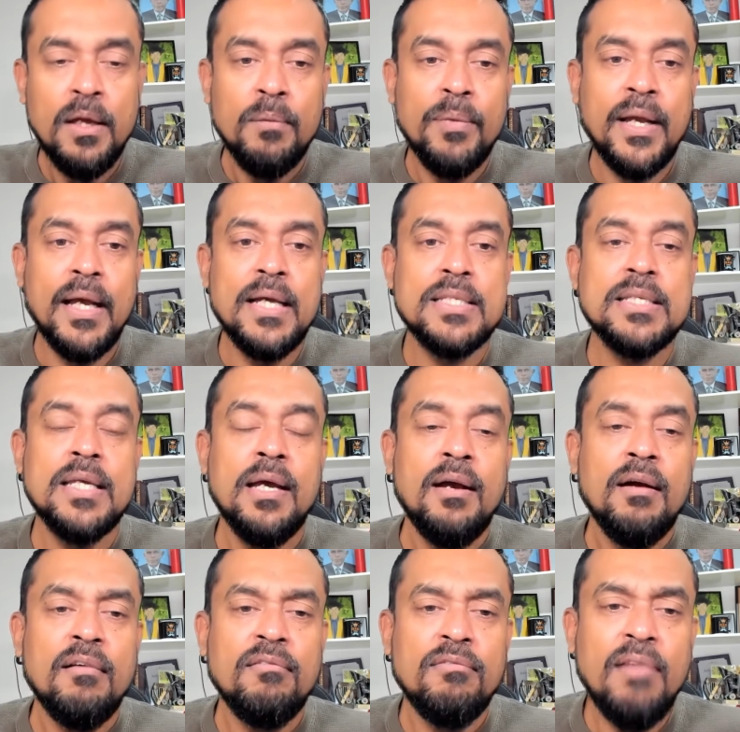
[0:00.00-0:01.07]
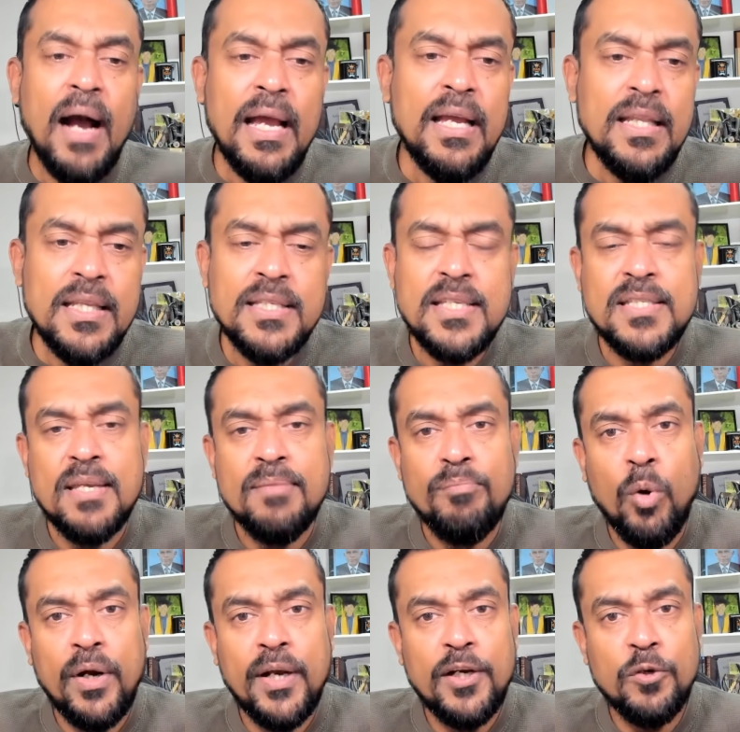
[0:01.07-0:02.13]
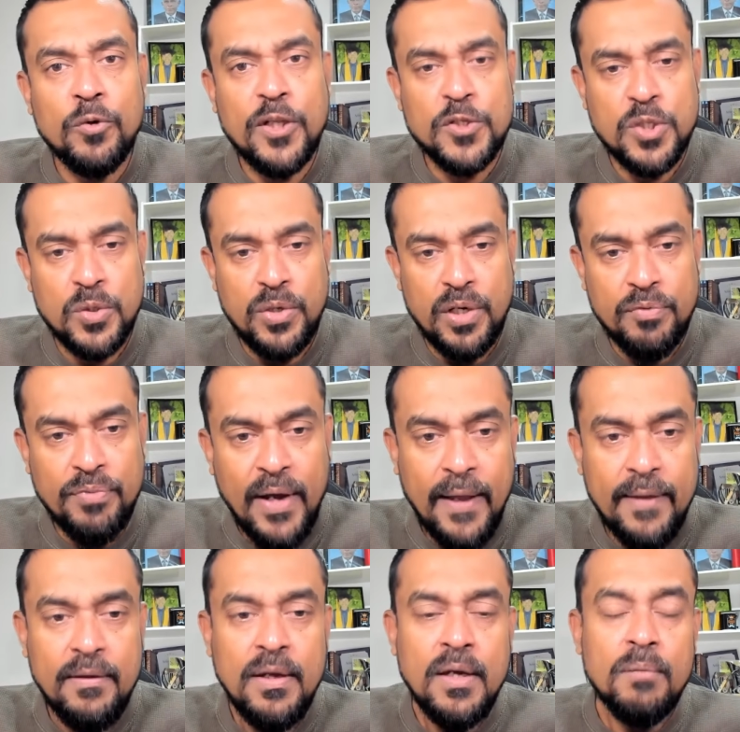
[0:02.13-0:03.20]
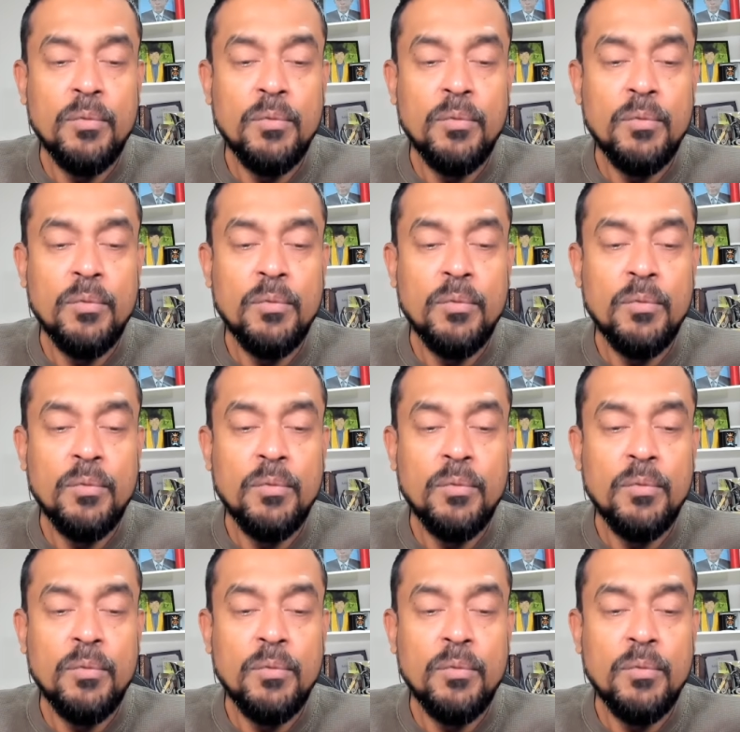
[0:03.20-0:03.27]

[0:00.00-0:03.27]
Because why this is important in 2025?